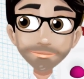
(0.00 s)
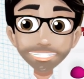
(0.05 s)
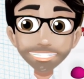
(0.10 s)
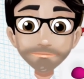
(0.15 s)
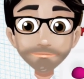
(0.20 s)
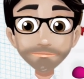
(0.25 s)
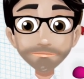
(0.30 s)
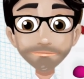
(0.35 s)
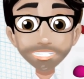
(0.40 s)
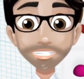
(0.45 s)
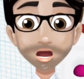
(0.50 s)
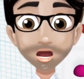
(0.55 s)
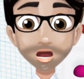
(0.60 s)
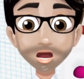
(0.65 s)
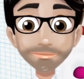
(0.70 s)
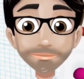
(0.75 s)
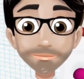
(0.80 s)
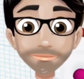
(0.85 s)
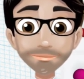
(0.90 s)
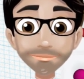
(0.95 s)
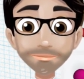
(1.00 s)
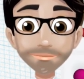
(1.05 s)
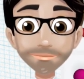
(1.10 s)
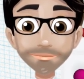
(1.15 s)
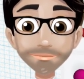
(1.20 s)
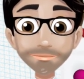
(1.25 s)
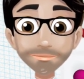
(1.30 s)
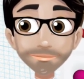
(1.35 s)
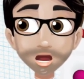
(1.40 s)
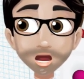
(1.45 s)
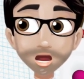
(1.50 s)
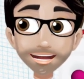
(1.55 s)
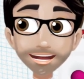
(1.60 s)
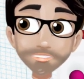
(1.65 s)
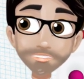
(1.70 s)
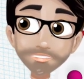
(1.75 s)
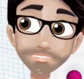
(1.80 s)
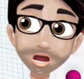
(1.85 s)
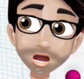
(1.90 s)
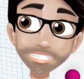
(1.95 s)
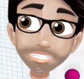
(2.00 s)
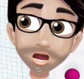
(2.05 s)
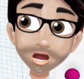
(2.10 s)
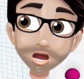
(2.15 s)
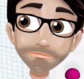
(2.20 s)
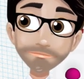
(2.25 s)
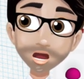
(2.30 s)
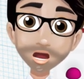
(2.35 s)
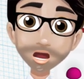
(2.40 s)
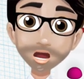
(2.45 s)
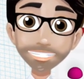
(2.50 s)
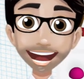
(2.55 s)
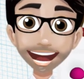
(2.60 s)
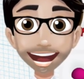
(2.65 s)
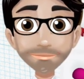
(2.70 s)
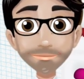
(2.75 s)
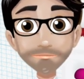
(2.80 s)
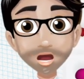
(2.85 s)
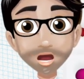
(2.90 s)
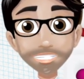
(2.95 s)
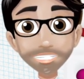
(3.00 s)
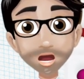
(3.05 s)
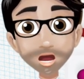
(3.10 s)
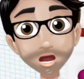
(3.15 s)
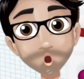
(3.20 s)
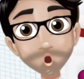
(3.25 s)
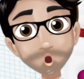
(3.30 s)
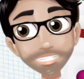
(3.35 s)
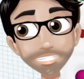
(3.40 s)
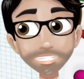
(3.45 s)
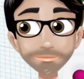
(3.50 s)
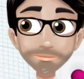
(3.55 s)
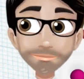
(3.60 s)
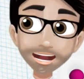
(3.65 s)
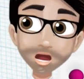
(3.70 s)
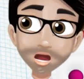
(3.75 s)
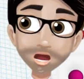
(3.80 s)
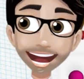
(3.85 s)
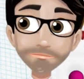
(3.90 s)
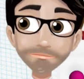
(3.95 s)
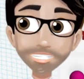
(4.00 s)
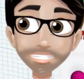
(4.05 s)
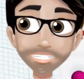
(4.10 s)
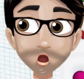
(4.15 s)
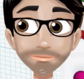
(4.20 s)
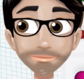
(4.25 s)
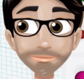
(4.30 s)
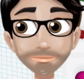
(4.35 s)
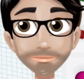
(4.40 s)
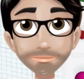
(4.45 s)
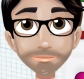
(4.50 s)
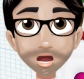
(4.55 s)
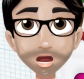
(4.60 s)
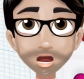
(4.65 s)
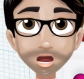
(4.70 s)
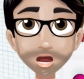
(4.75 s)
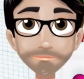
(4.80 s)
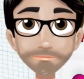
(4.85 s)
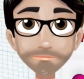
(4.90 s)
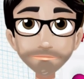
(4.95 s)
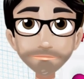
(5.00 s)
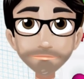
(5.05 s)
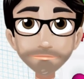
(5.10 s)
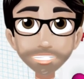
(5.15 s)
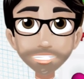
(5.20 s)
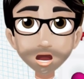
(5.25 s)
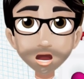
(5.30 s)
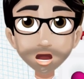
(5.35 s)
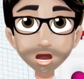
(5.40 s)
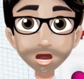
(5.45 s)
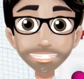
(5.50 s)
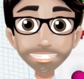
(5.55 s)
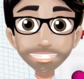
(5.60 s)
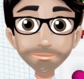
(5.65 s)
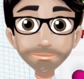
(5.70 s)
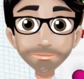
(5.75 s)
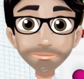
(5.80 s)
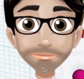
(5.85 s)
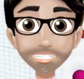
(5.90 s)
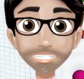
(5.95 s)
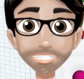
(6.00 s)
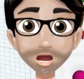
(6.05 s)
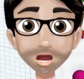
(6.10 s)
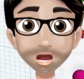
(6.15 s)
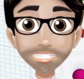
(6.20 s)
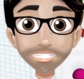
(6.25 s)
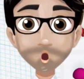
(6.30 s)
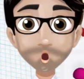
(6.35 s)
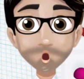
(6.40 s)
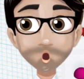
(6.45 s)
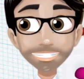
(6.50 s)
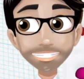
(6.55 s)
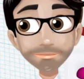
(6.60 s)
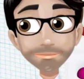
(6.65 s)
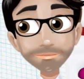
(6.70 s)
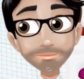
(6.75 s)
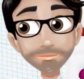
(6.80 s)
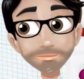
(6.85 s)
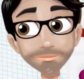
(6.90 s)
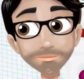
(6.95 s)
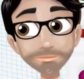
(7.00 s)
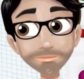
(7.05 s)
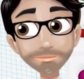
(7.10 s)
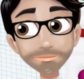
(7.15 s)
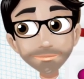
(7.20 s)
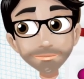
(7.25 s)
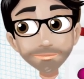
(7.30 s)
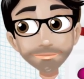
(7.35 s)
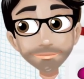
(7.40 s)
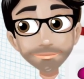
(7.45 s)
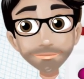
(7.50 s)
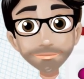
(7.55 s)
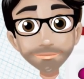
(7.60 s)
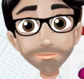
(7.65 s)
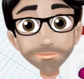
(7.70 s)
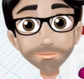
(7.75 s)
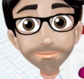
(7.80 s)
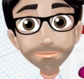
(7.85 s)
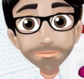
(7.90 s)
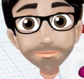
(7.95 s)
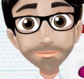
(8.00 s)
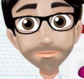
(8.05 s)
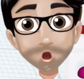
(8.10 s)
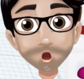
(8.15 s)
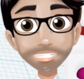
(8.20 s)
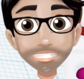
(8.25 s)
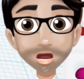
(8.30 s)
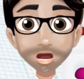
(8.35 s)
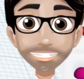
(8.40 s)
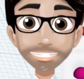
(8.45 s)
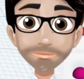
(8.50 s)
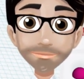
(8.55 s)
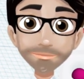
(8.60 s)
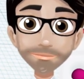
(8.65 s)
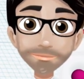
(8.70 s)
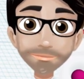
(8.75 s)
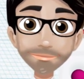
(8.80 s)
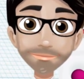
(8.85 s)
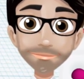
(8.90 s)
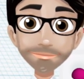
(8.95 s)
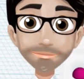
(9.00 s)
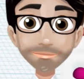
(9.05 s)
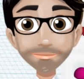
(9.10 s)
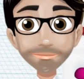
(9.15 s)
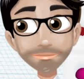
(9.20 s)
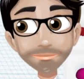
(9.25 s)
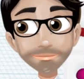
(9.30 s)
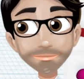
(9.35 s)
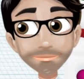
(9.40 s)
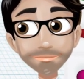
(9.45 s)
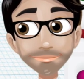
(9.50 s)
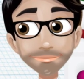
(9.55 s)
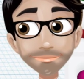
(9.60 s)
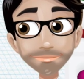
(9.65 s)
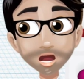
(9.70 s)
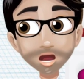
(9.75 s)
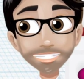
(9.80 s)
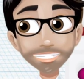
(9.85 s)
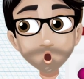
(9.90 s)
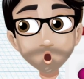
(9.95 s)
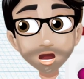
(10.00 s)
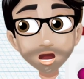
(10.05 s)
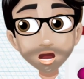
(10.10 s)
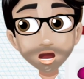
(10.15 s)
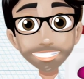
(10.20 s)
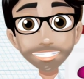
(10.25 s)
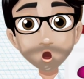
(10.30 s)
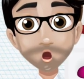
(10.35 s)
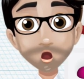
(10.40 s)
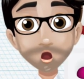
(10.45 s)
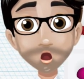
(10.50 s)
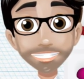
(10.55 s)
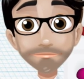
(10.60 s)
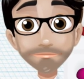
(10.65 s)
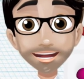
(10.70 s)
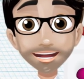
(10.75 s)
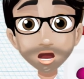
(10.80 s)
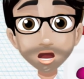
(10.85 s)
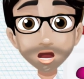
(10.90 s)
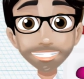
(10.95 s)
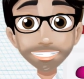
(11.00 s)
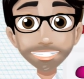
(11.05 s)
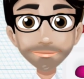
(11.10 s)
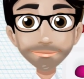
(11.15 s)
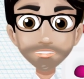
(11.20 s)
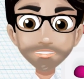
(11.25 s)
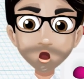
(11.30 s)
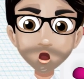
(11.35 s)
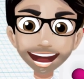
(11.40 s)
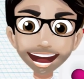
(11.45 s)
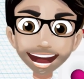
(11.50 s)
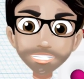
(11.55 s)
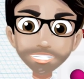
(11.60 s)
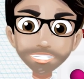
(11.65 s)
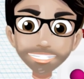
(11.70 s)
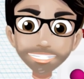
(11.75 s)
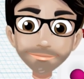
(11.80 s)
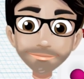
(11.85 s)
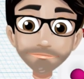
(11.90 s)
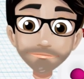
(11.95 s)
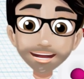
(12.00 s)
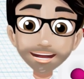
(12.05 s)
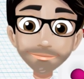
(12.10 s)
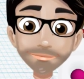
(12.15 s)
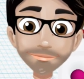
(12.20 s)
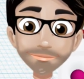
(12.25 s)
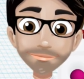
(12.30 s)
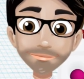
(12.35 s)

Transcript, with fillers: I'm going to go L. Now, before I click on this, I don't want this to move, so I'm going to click on this first and then center this. All right, that's good enough. I'm going to add another one of these to the front, Control D.